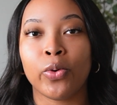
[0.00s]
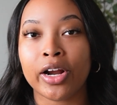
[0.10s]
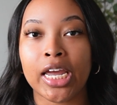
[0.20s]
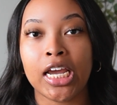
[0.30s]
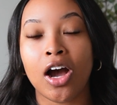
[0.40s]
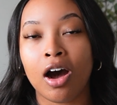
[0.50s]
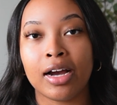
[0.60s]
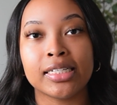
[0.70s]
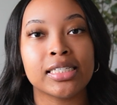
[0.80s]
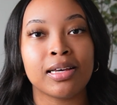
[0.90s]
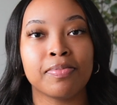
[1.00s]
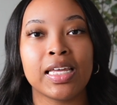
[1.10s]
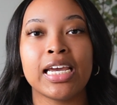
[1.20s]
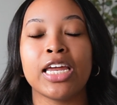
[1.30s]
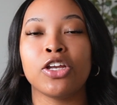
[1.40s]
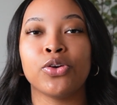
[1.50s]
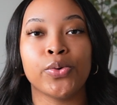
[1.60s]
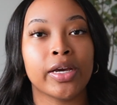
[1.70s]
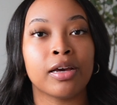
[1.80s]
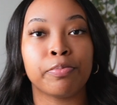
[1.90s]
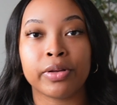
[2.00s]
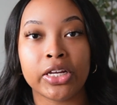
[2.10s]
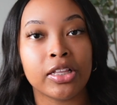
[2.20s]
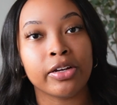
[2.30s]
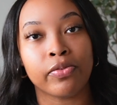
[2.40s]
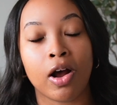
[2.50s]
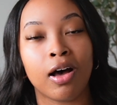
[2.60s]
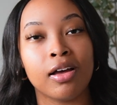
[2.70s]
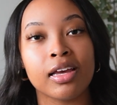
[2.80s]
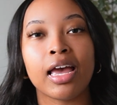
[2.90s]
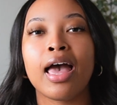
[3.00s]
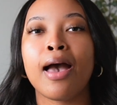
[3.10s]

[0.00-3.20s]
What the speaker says: working on something and you do it completely wrong